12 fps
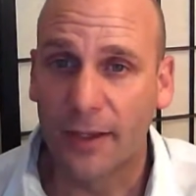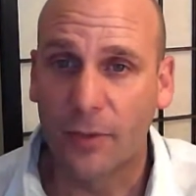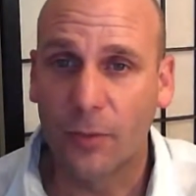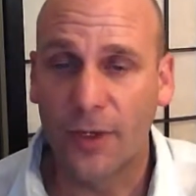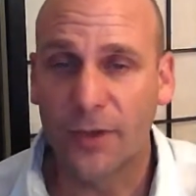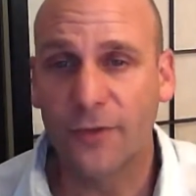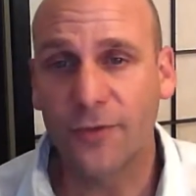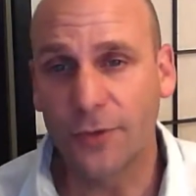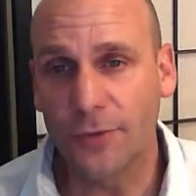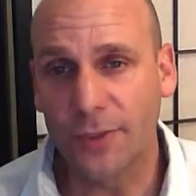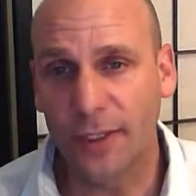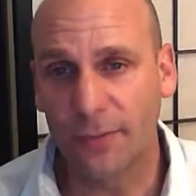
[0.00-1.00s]
One of the few
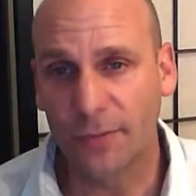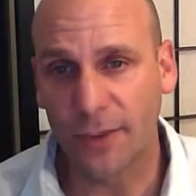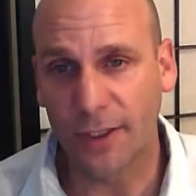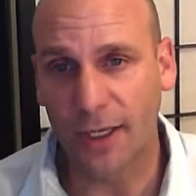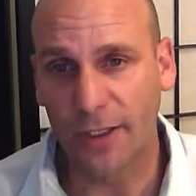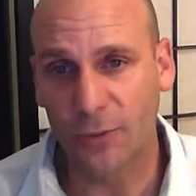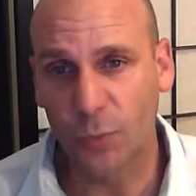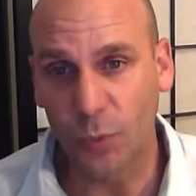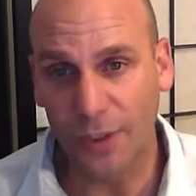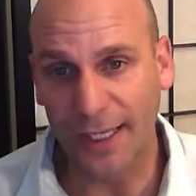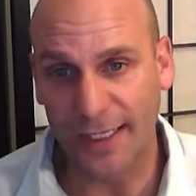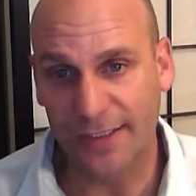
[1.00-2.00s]
times that guys
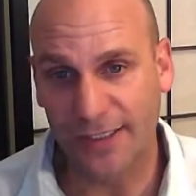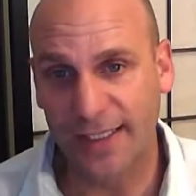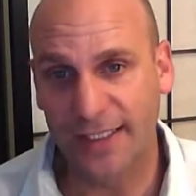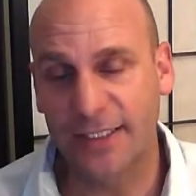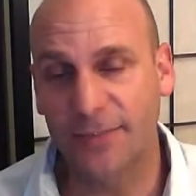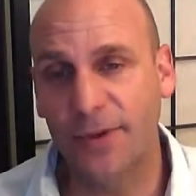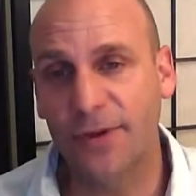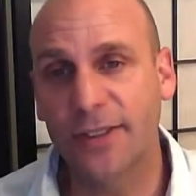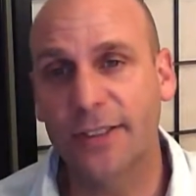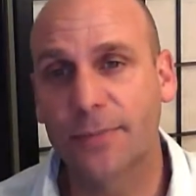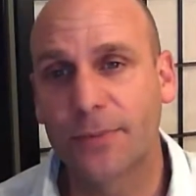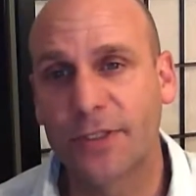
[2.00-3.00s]
will actually
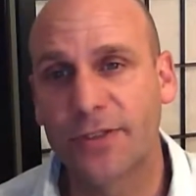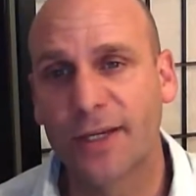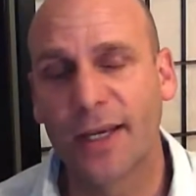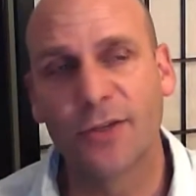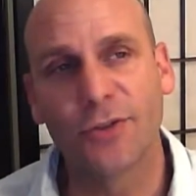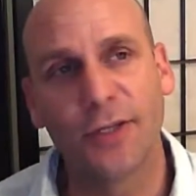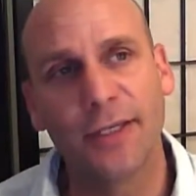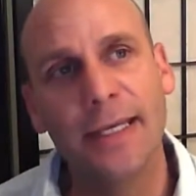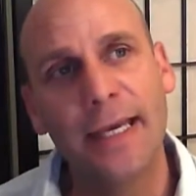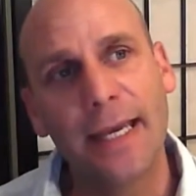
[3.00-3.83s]
experience appreciation